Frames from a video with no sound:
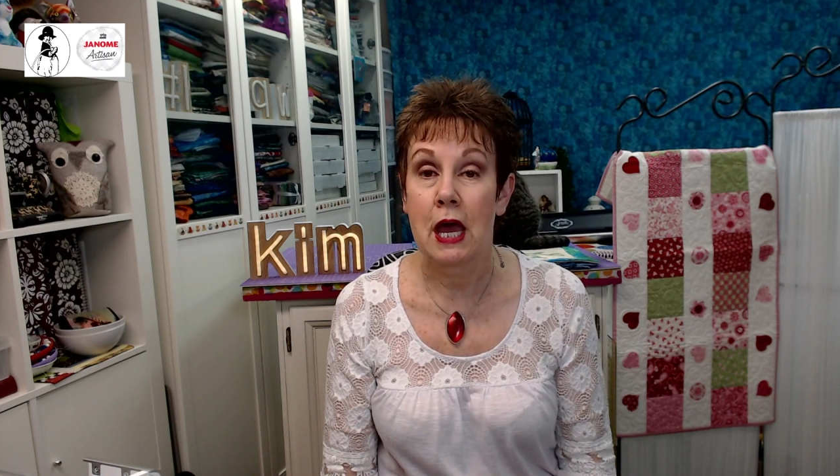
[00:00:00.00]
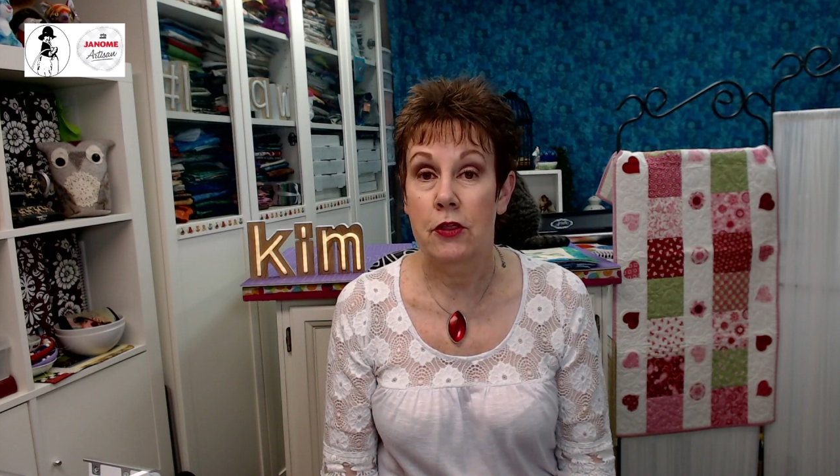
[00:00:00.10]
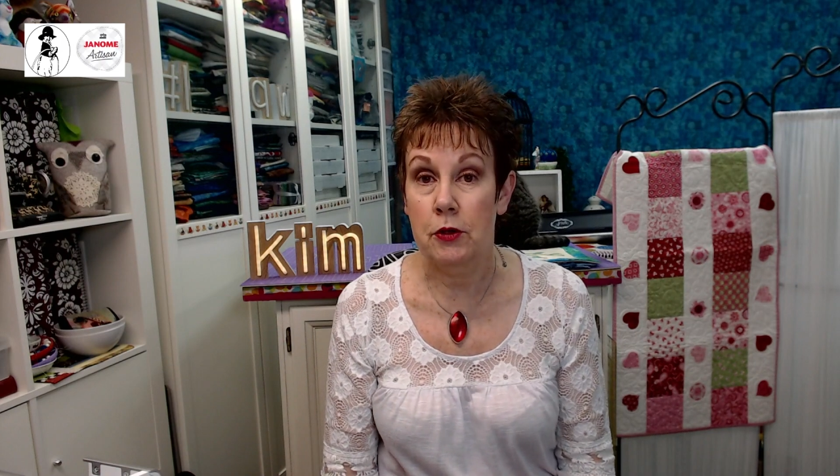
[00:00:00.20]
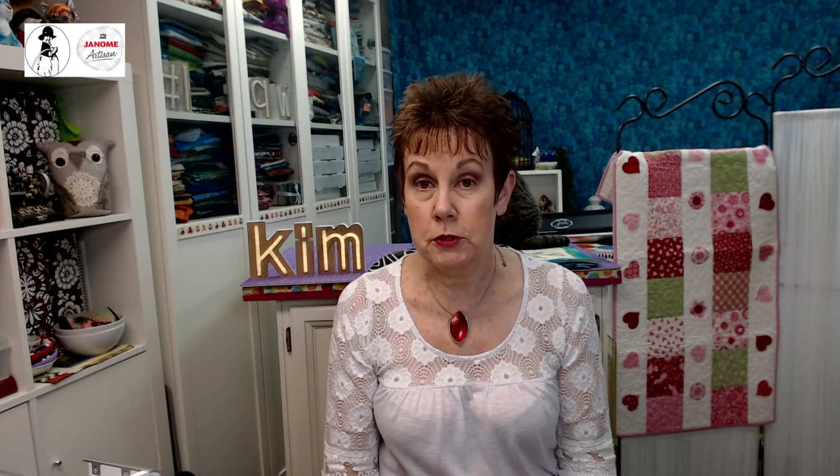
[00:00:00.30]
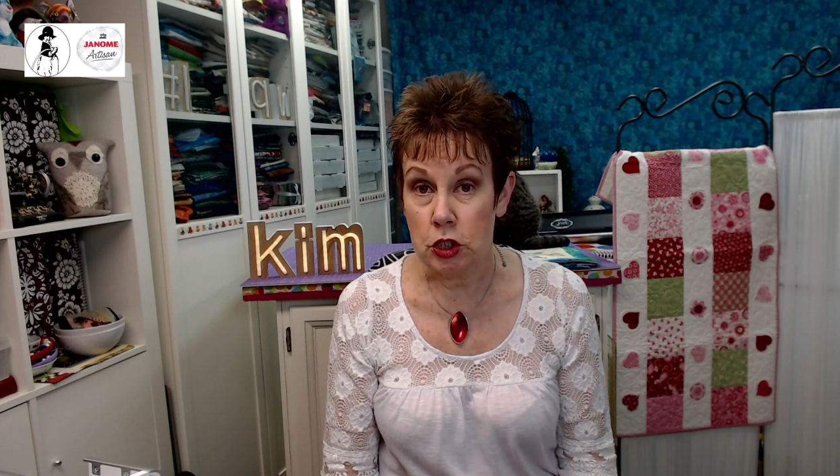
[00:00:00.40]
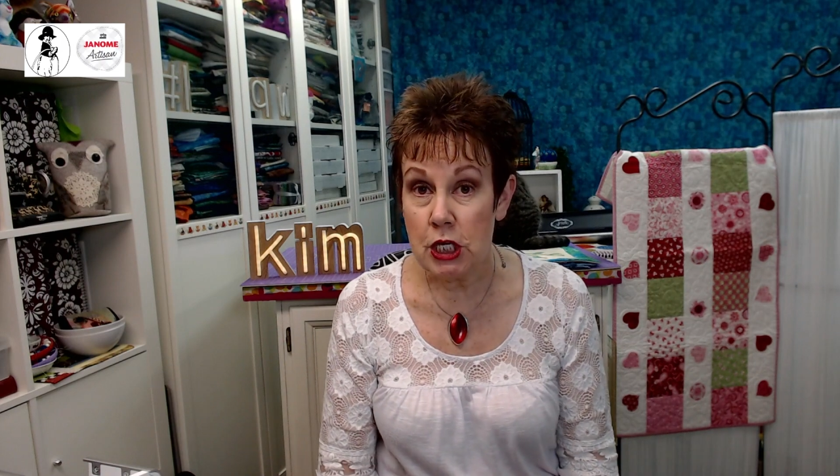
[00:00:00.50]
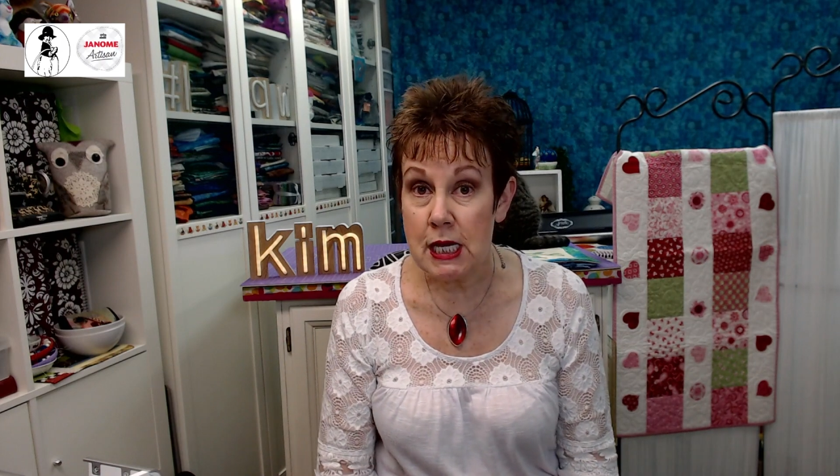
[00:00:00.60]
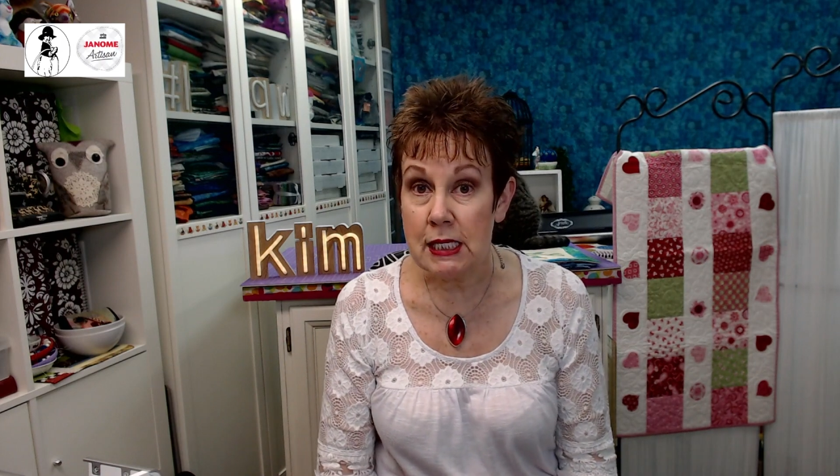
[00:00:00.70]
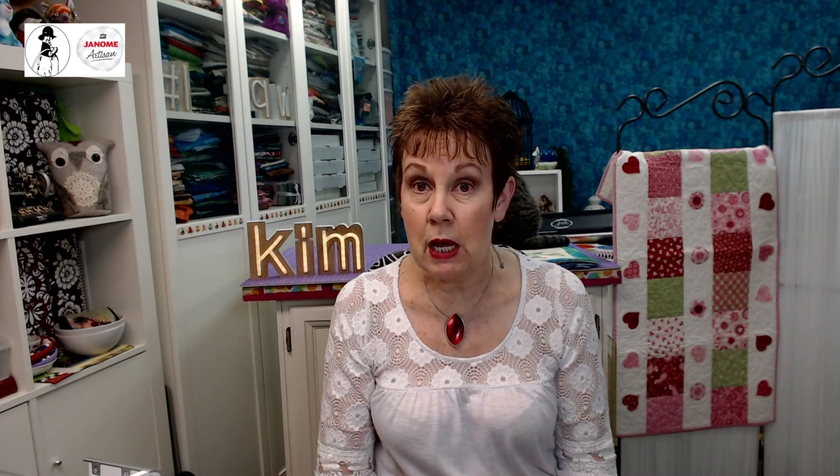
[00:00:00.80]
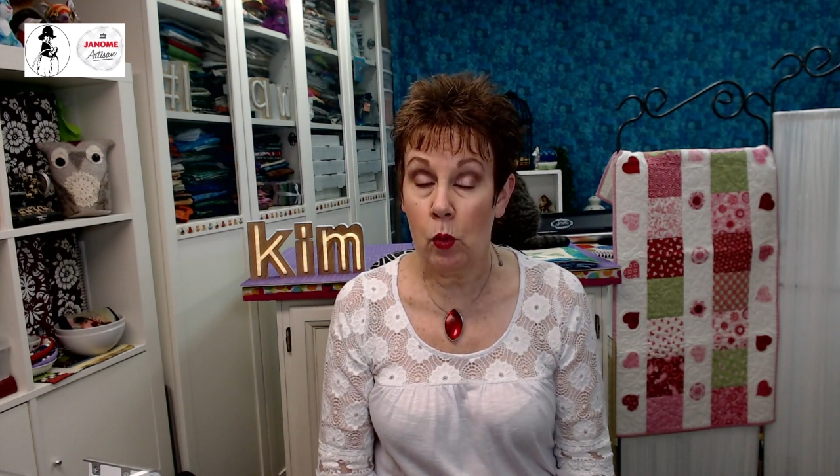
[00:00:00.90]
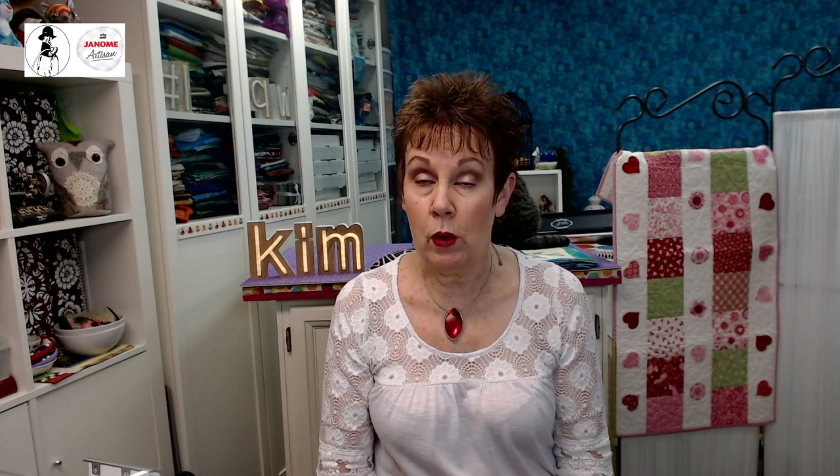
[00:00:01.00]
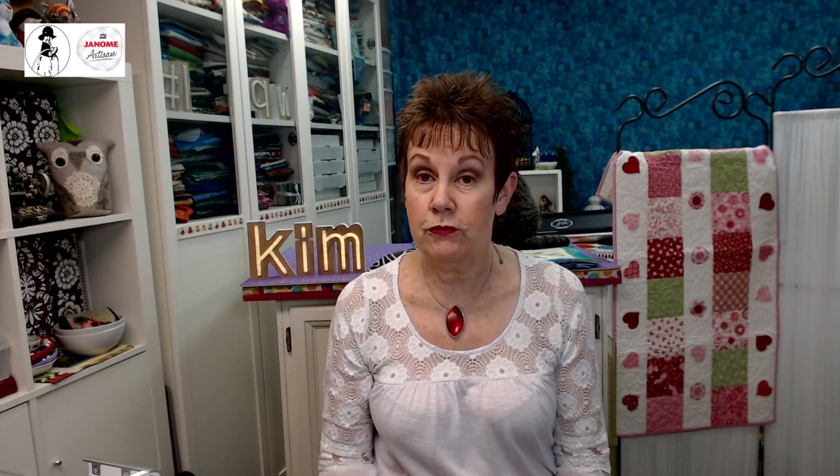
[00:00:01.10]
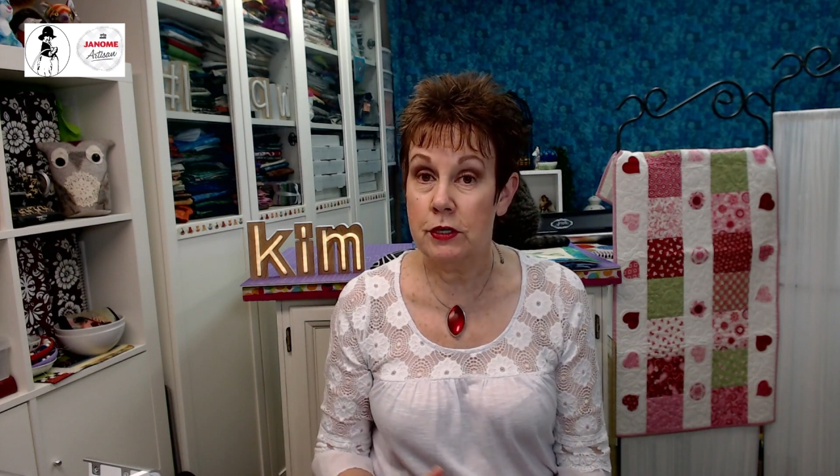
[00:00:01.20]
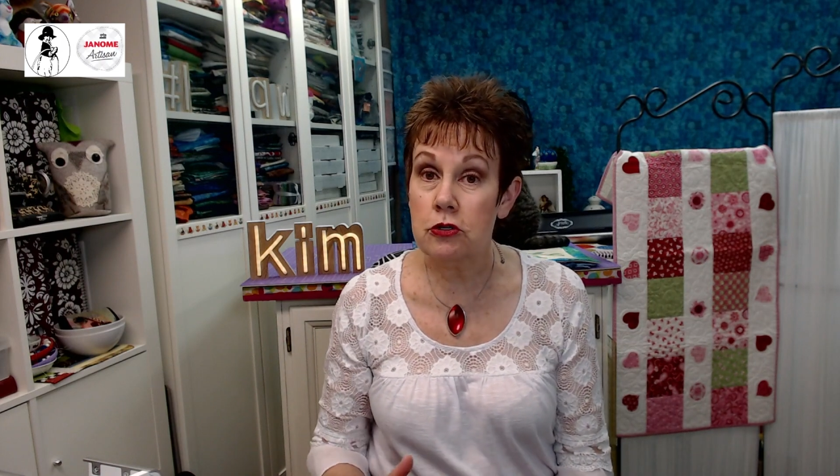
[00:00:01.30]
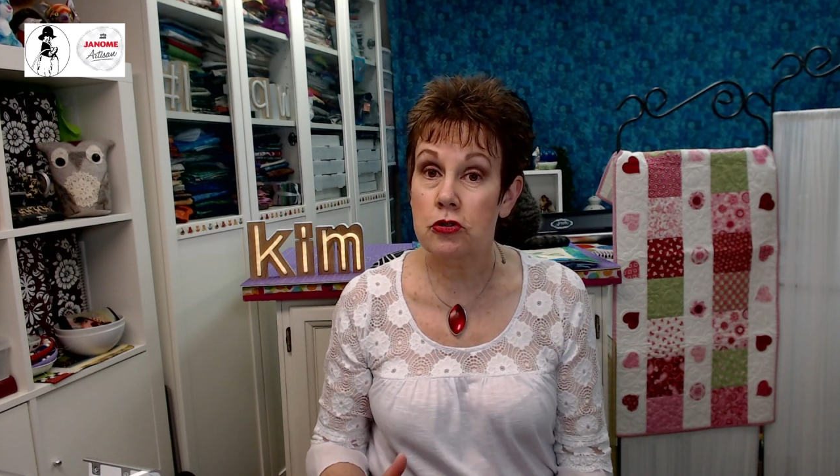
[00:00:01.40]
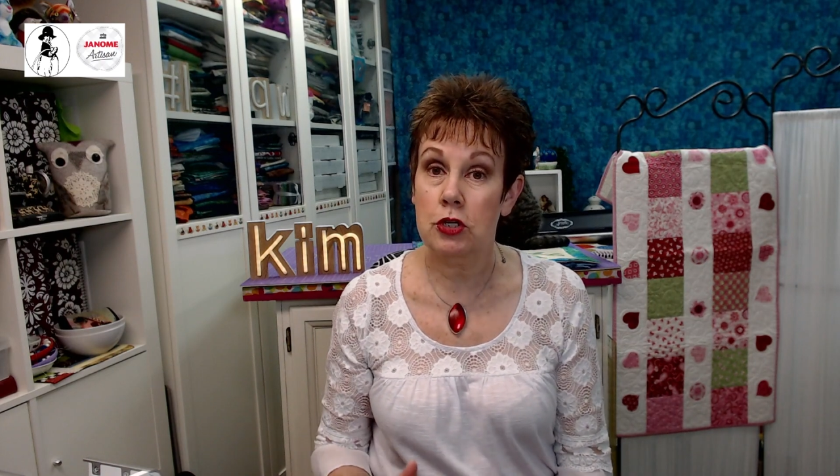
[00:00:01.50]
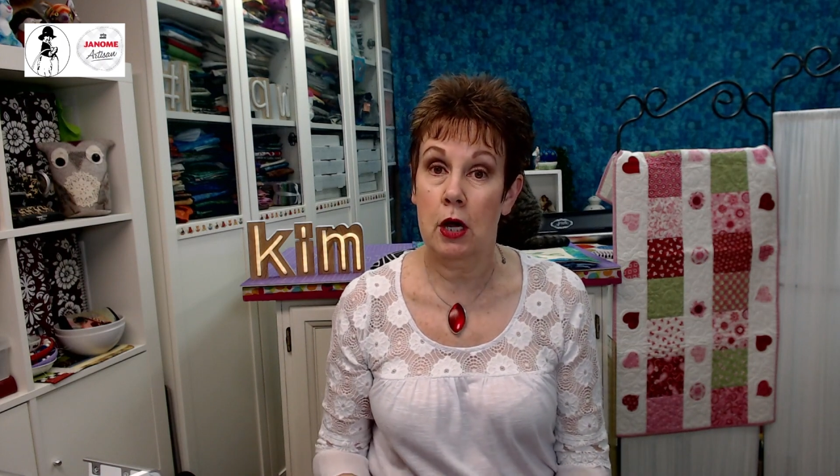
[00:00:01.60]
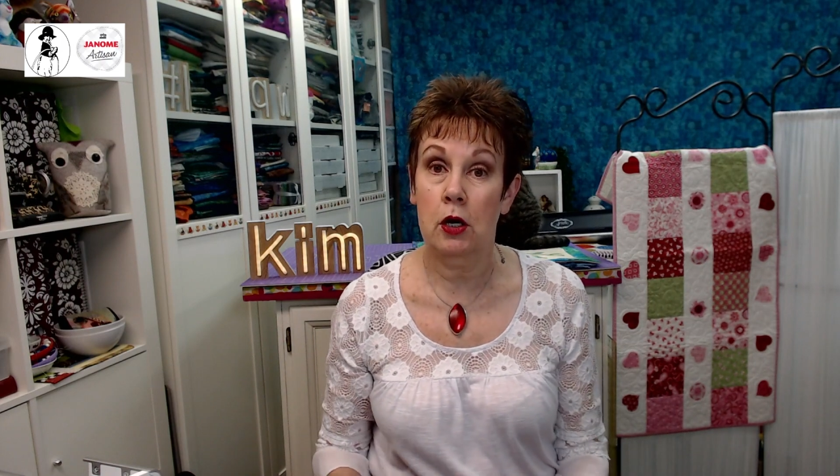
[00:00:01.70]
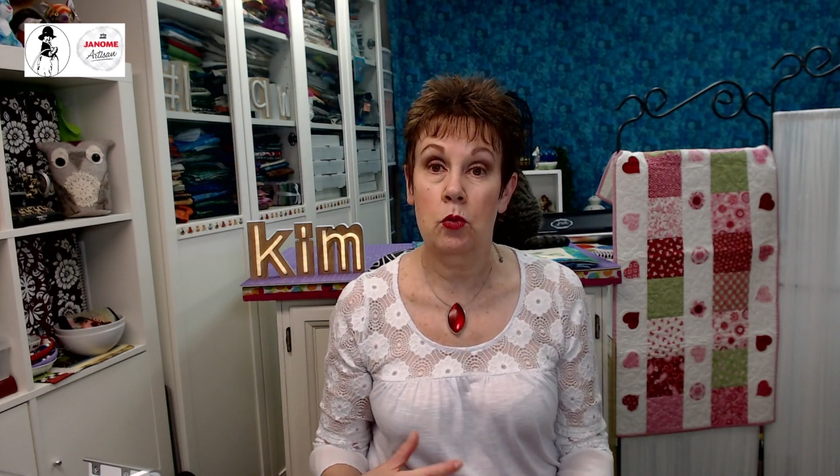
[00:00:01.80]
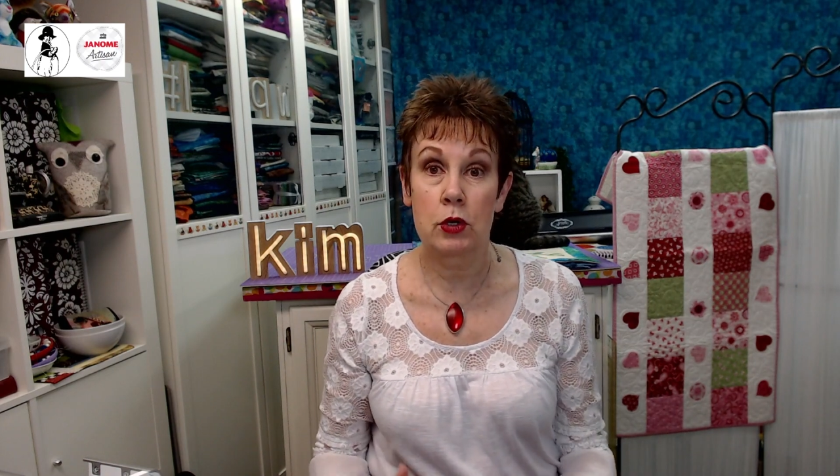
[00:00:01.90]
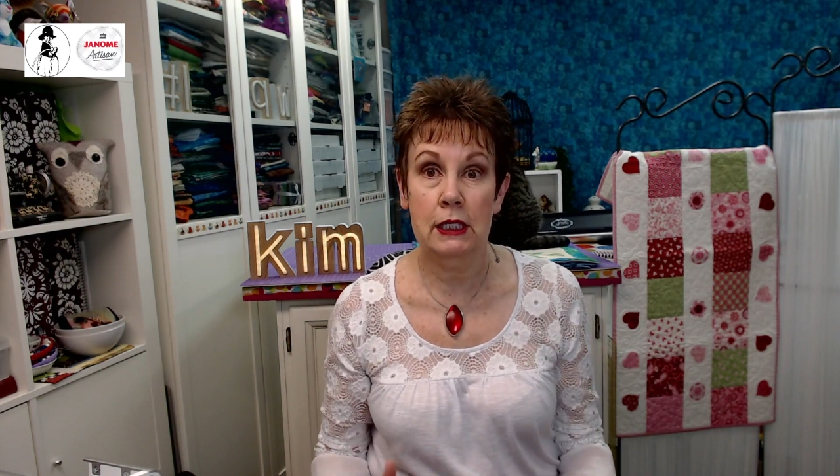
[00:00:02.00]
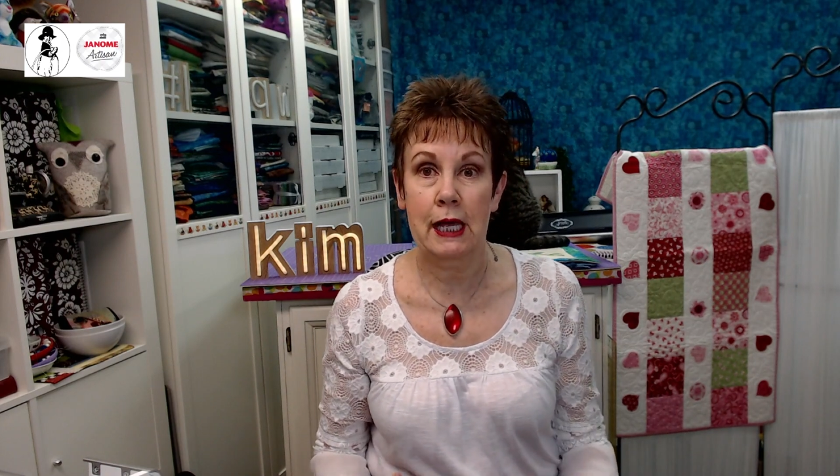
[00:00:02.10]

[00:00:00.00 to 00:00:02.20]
the machine and what features on it are really